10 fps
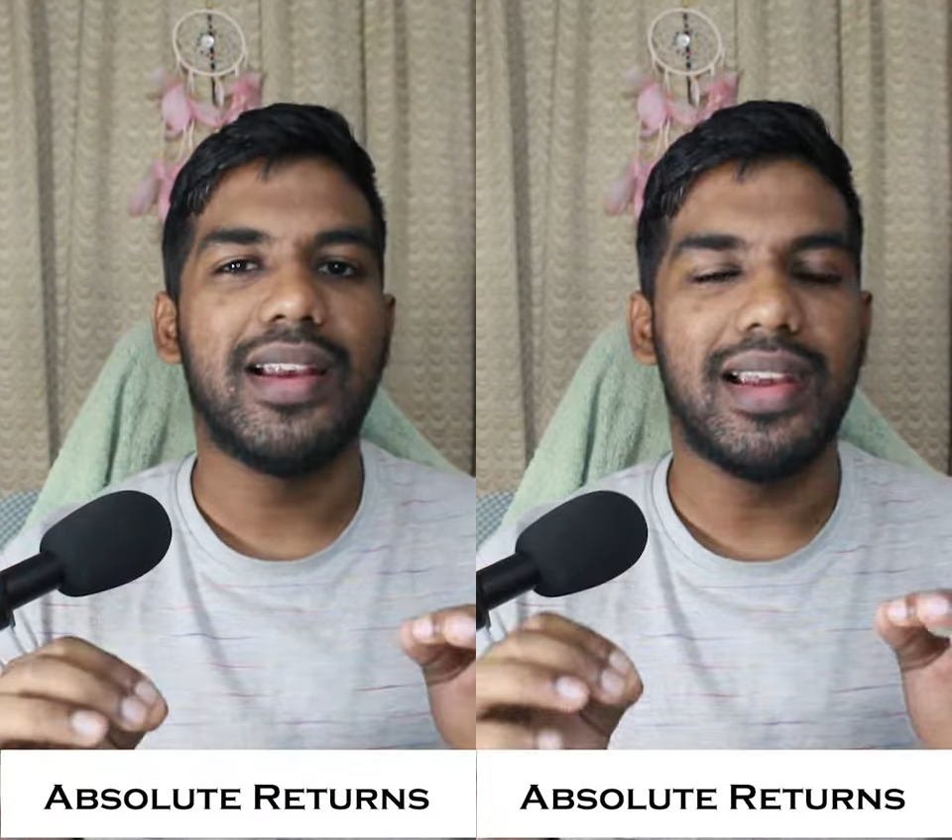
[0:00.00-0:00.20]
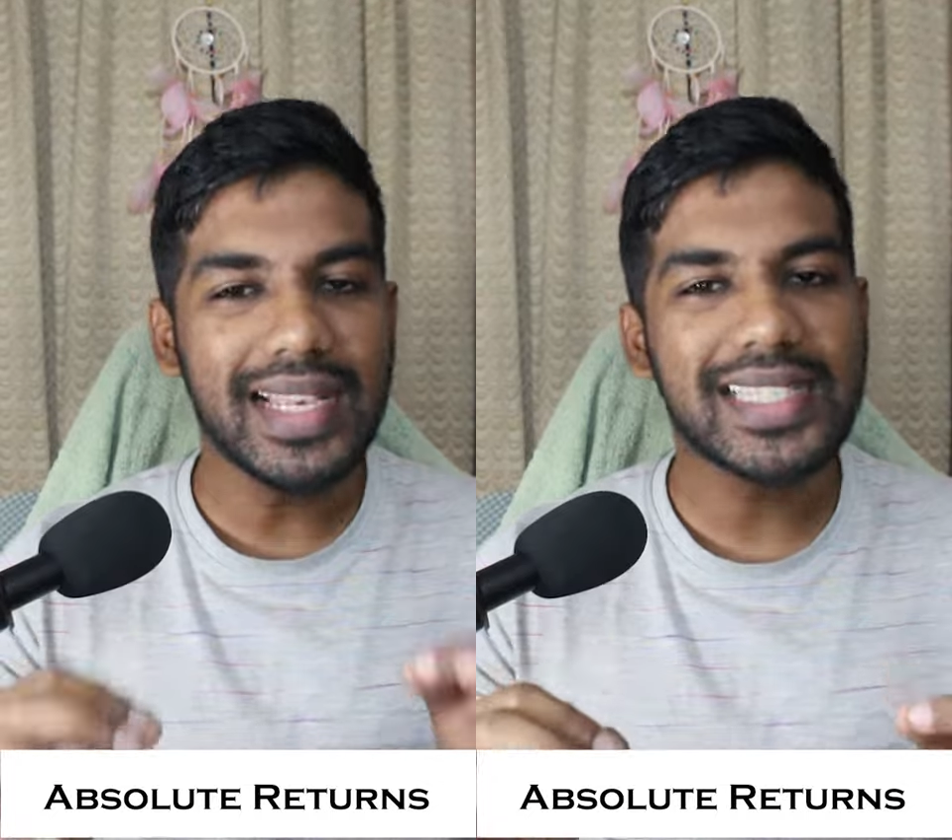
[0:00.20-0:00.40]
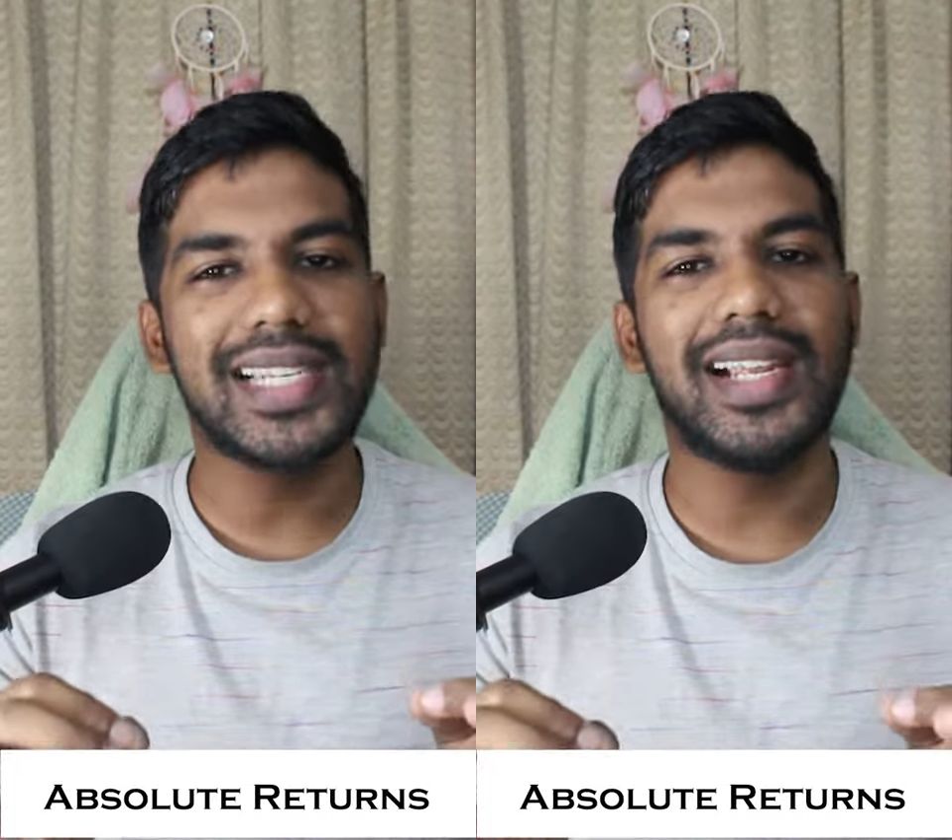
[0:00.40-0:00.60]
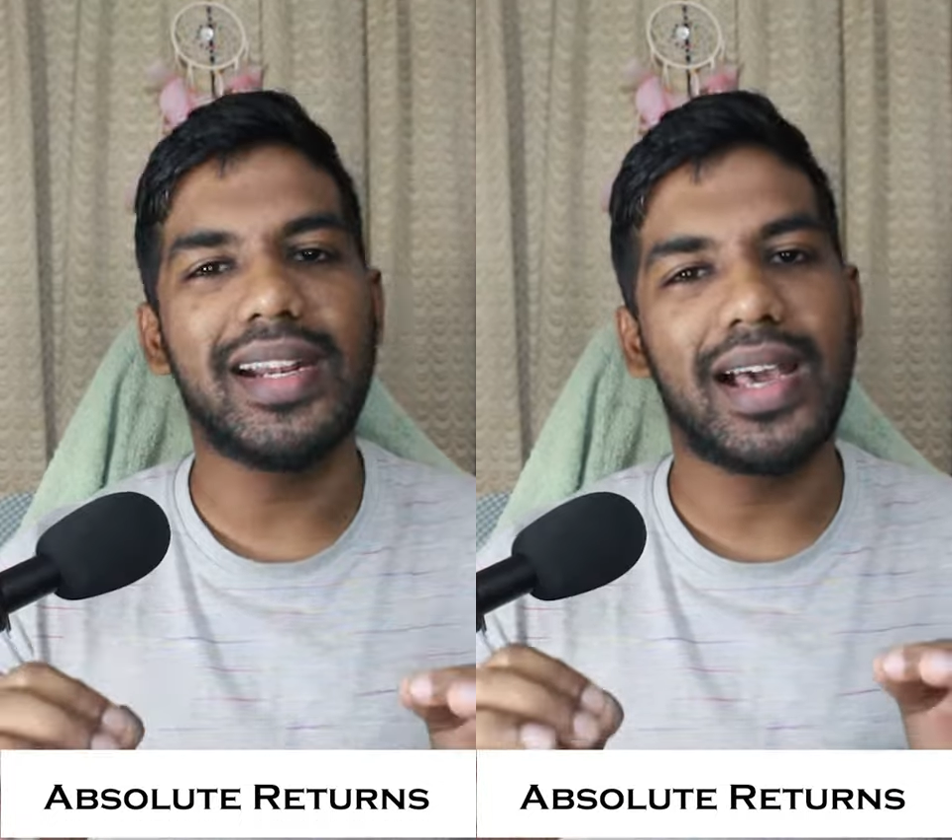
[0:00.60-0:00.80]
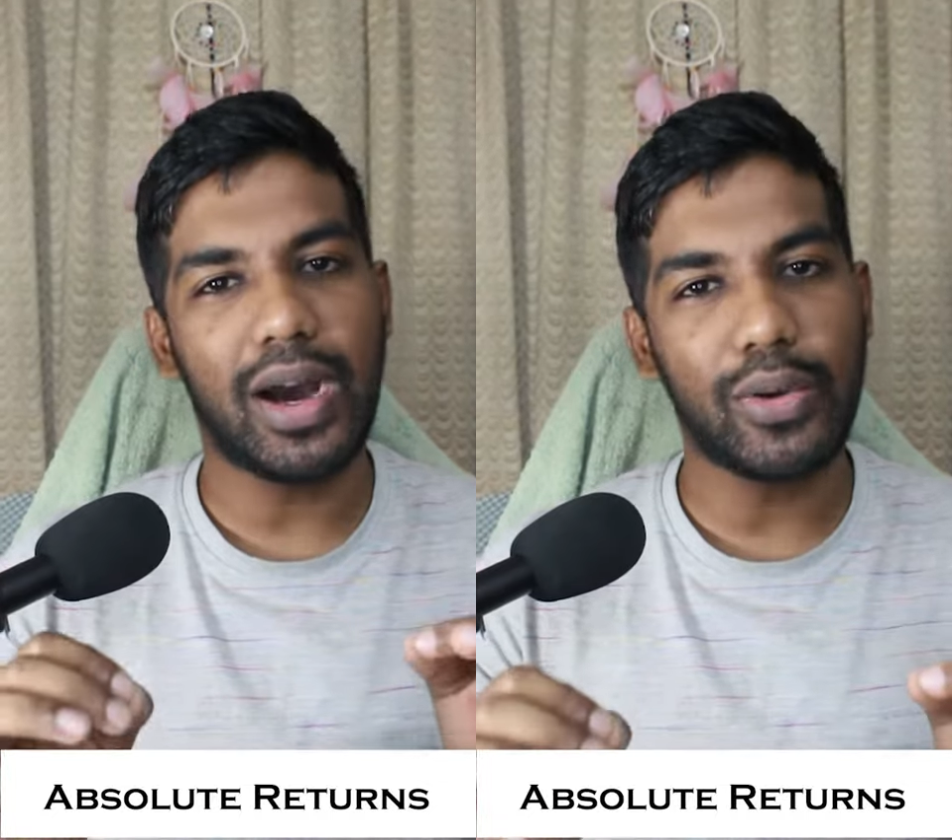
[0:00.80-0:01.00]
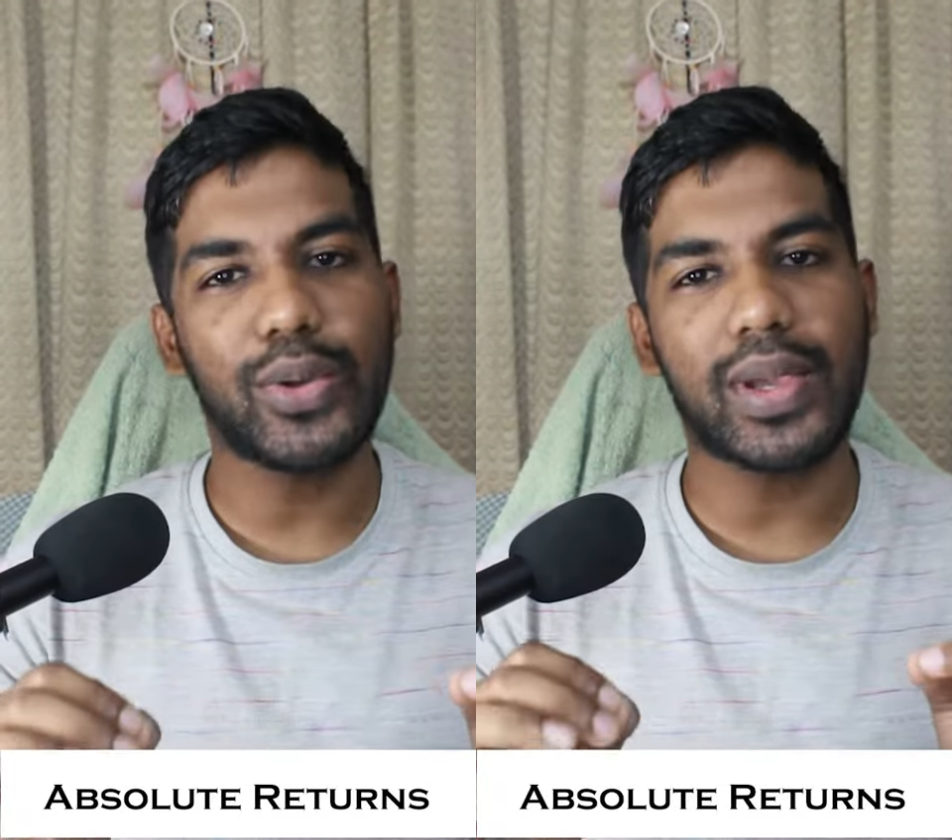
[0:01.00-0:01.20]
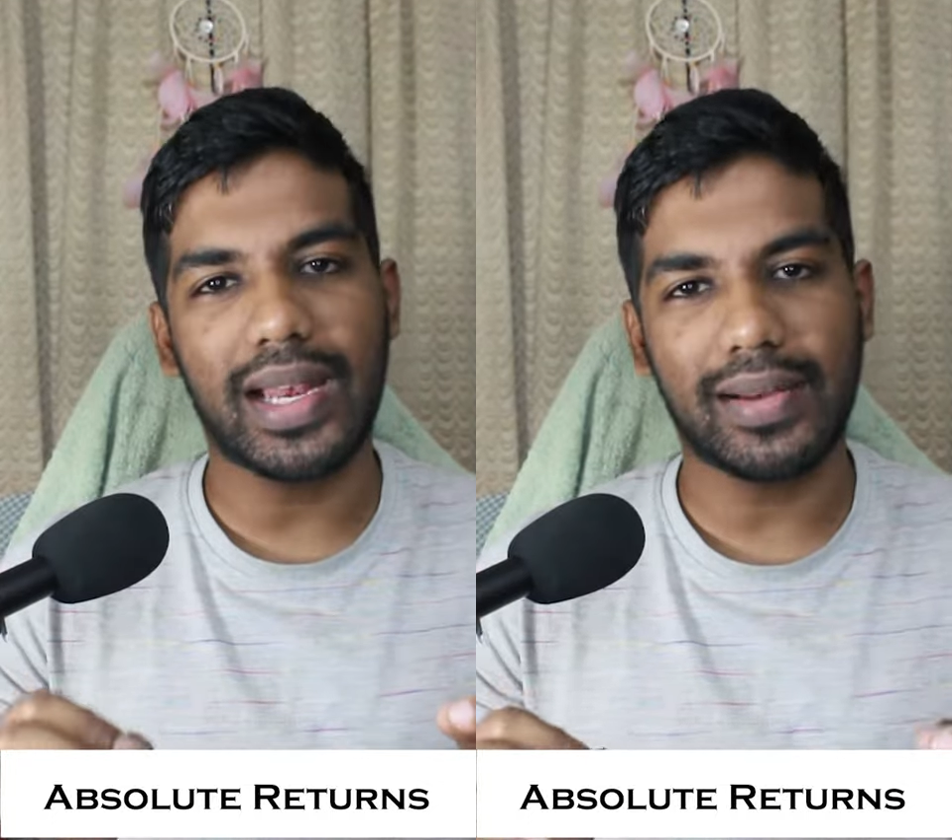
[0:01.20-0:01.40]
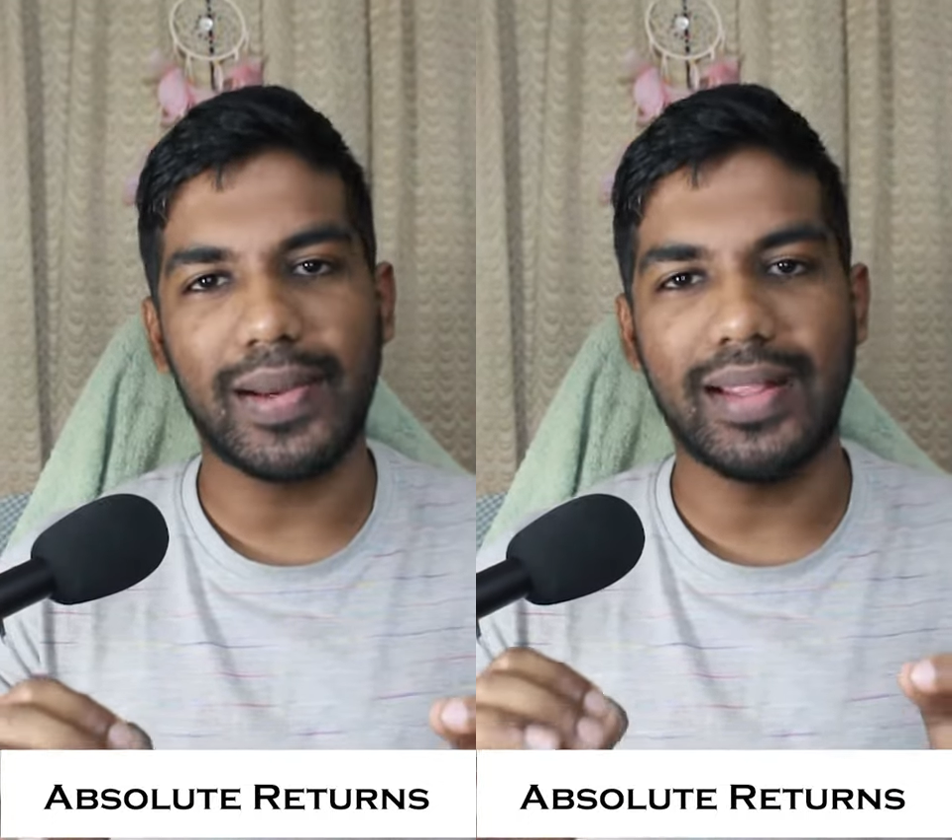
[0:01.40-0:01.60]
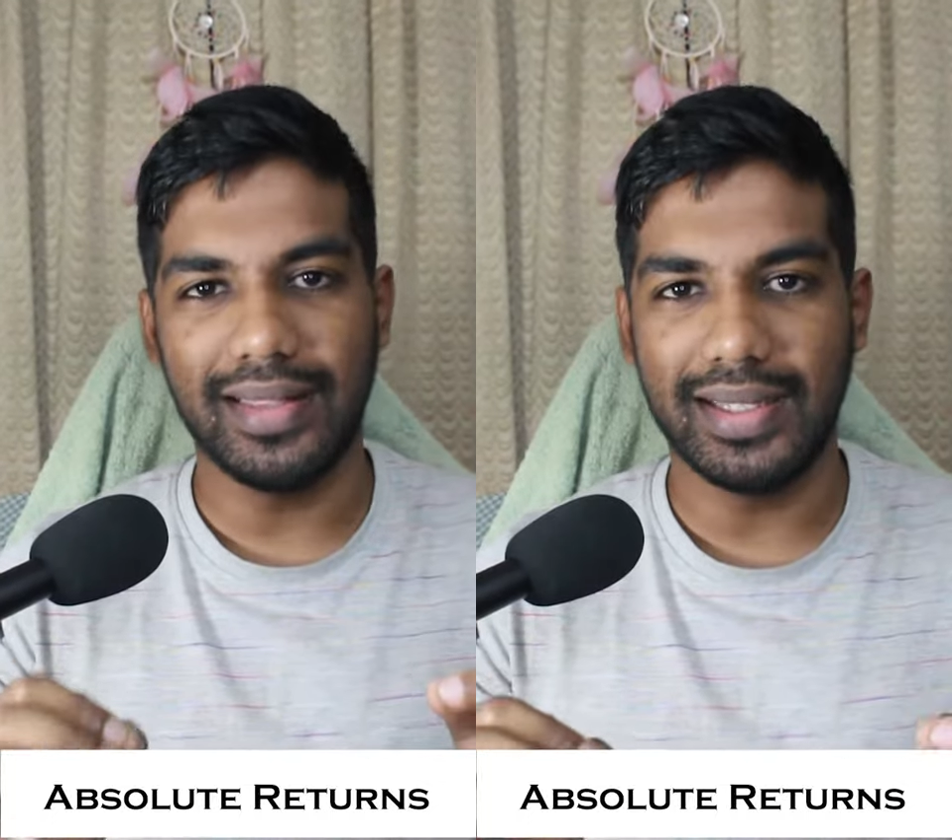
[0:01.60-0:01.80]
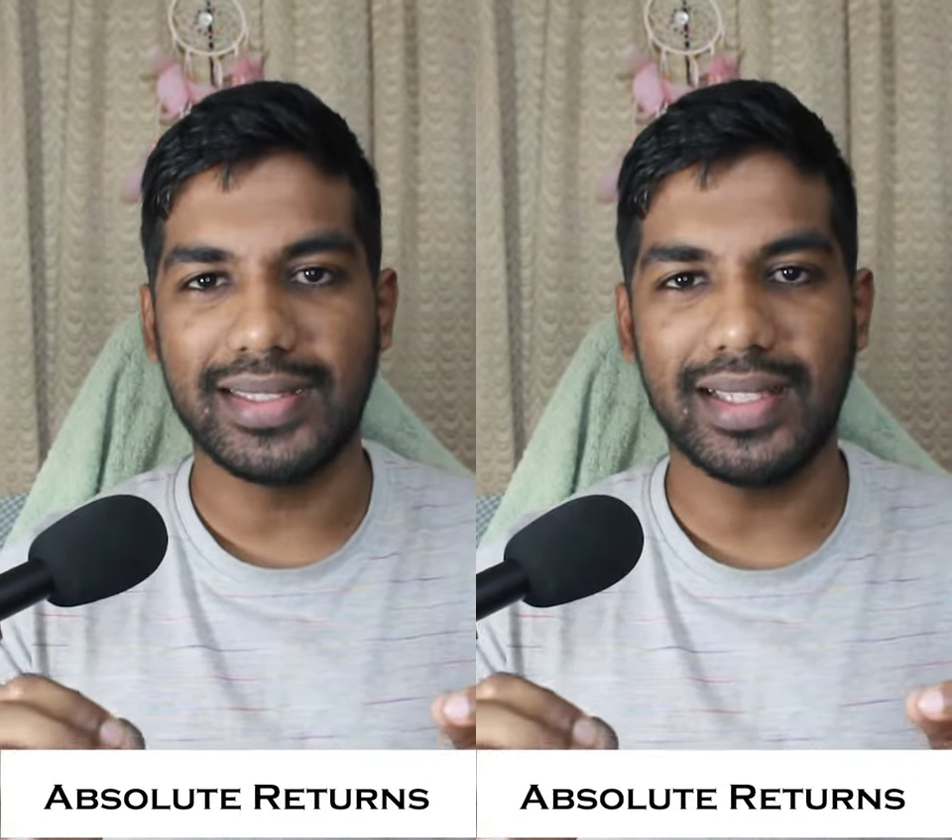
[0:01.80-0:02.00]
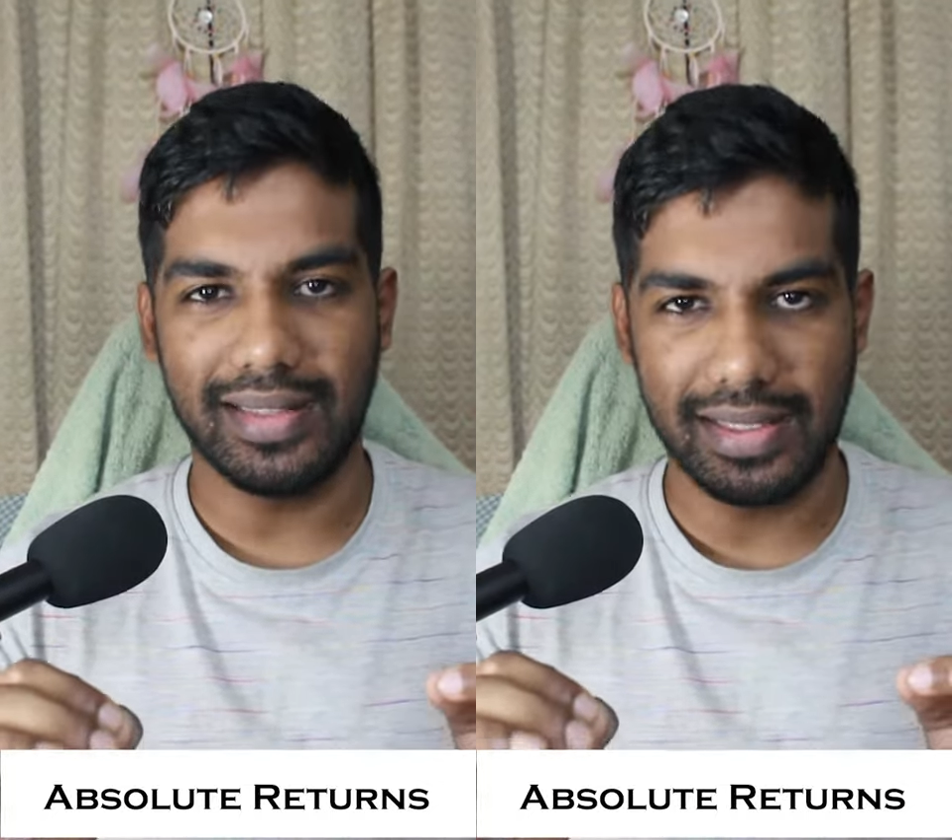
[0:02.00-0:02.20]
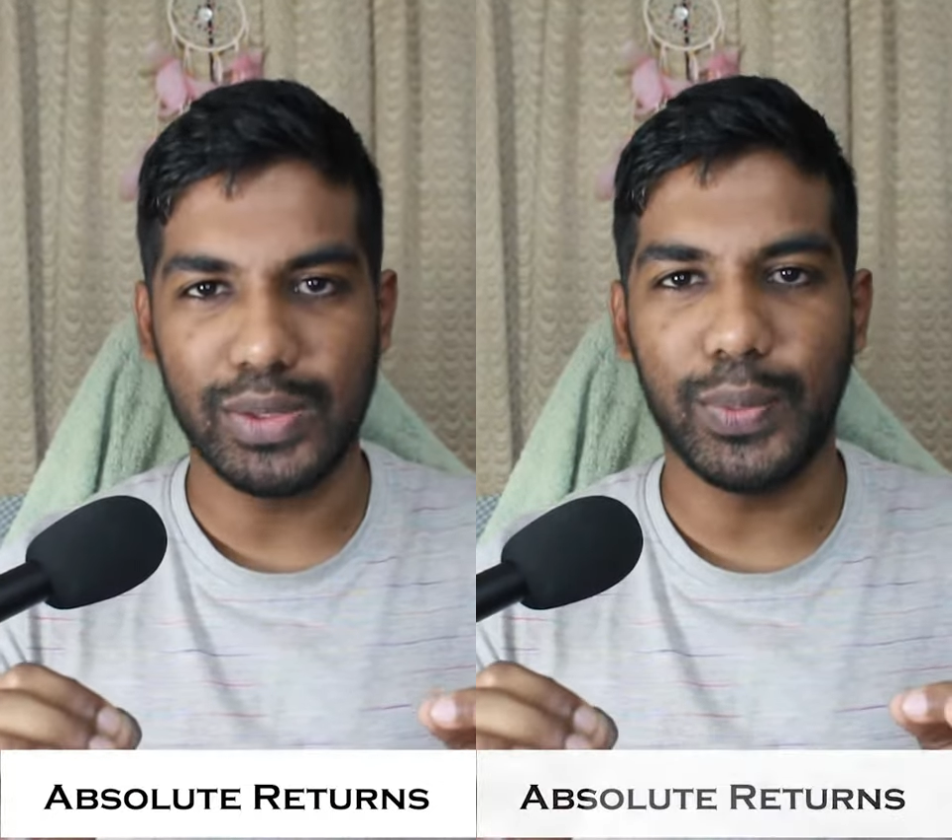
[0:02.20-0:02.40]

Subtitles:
Let's learn how to calculate this in this